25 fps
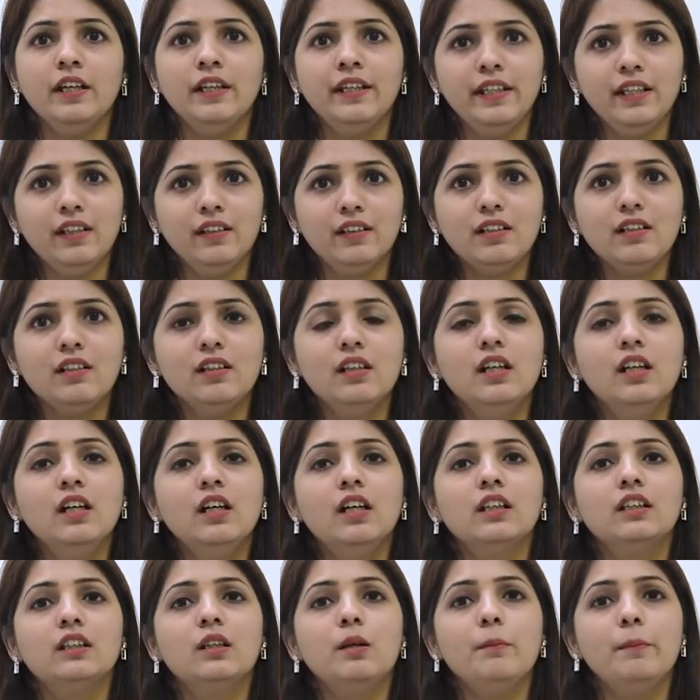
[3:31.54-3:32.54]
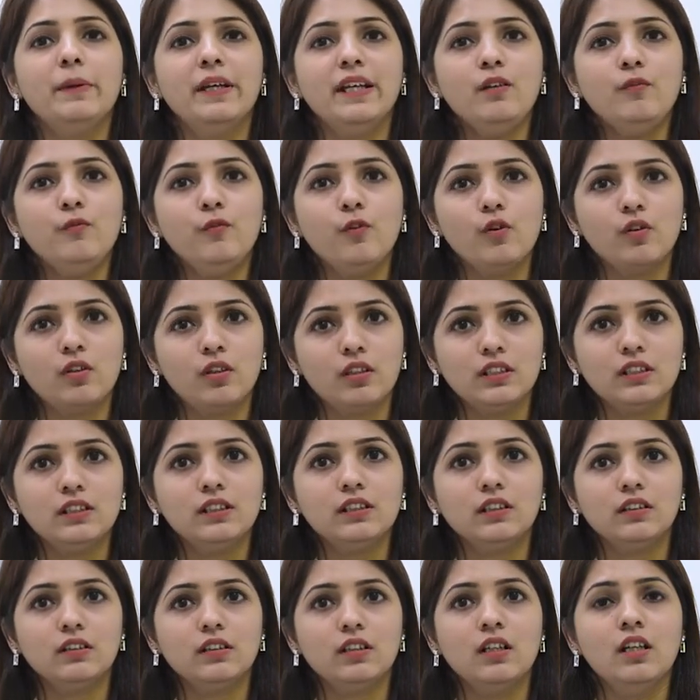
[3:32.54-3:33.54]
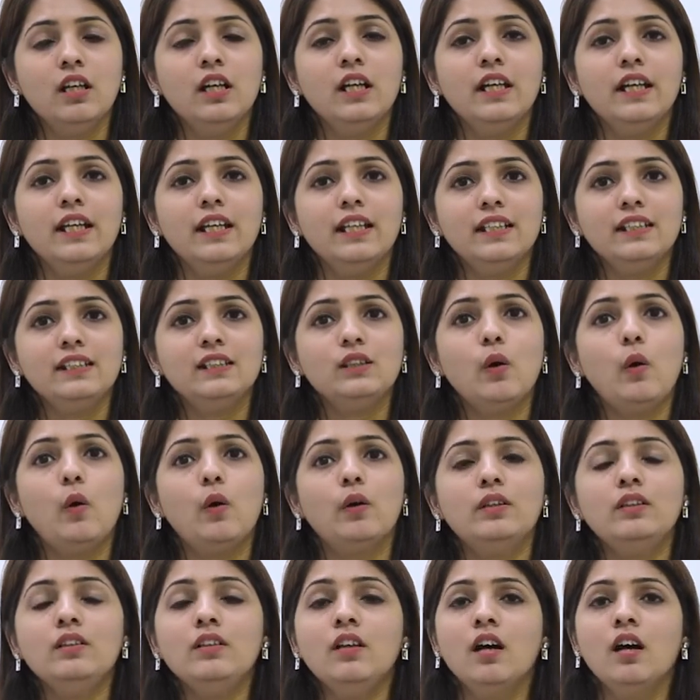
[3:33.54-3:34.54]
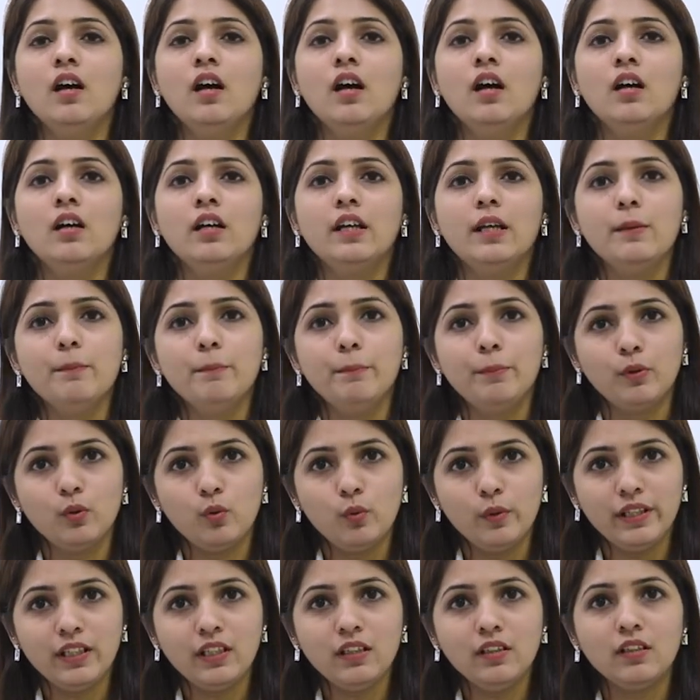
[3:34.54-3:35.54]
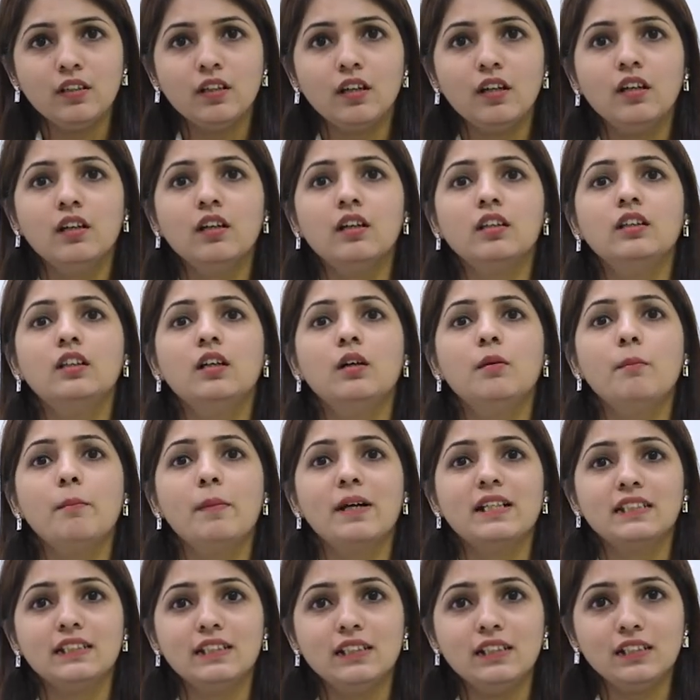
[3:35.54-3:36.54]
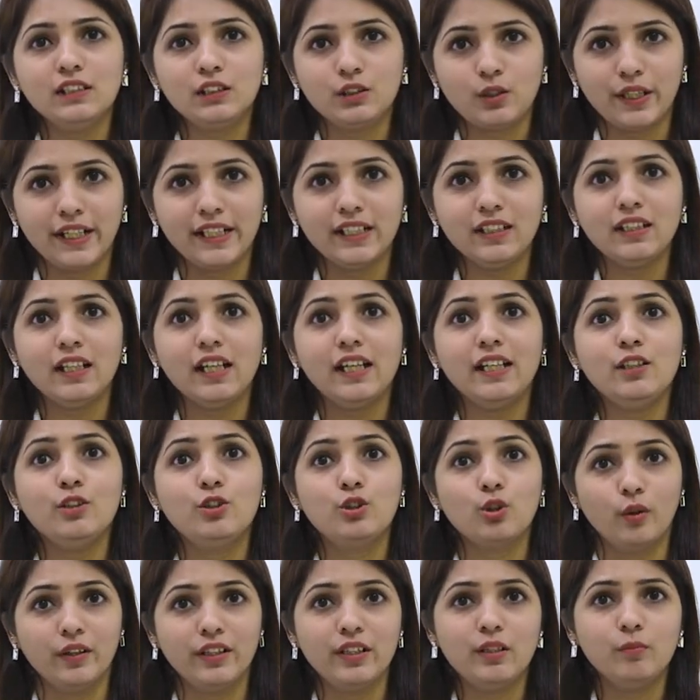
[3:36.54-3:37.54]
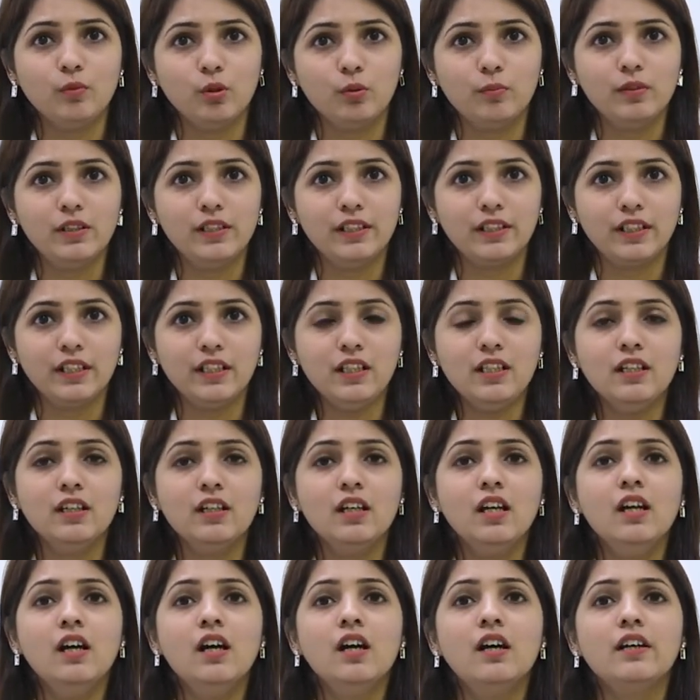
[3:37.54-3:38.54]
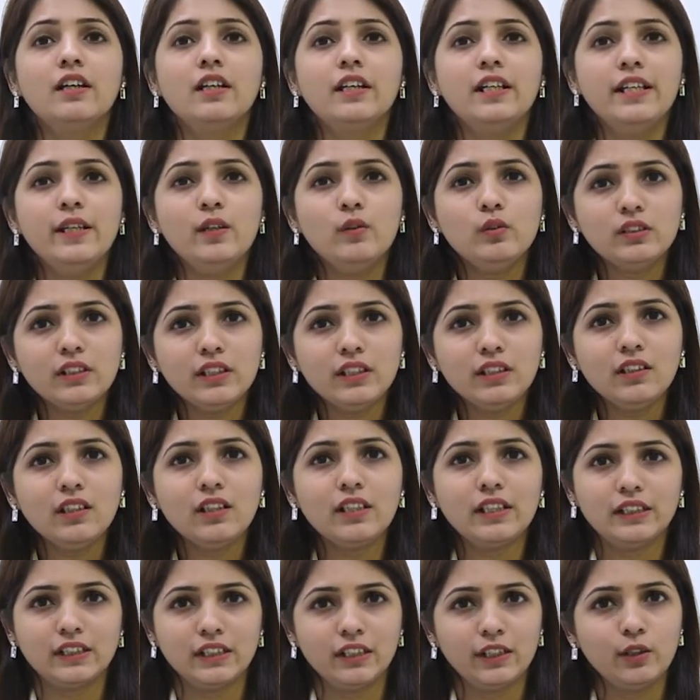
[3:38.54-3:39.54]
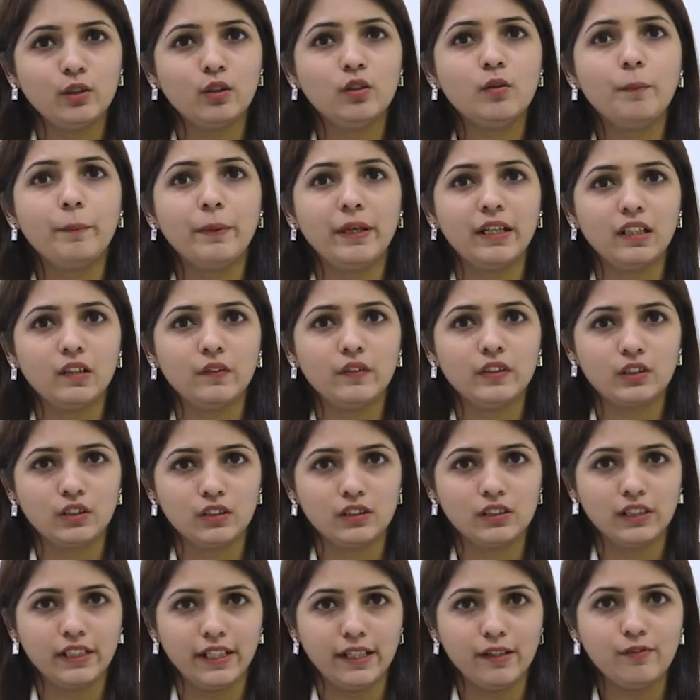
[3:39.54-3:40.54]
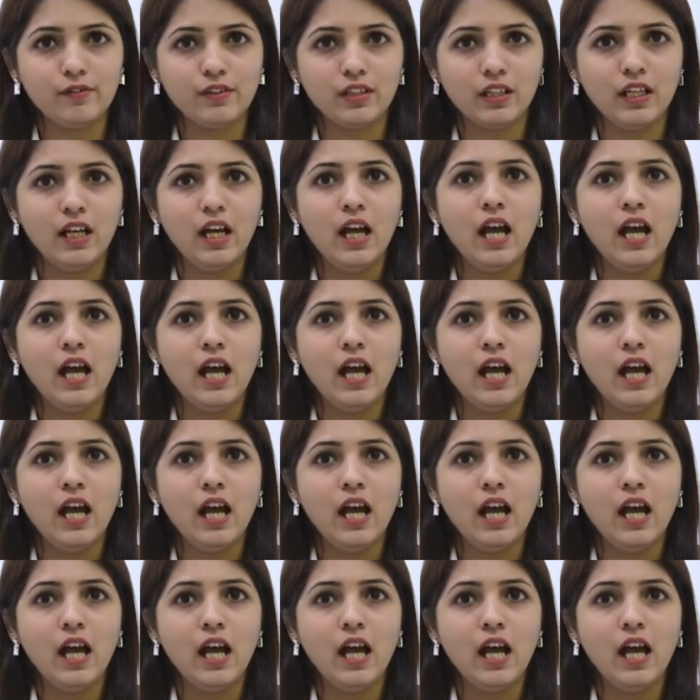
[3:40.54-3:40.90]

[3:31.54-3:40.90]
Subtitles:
Here, the main focus is on improving the muscle strength and joint mobility, reducing the residual pain which is left,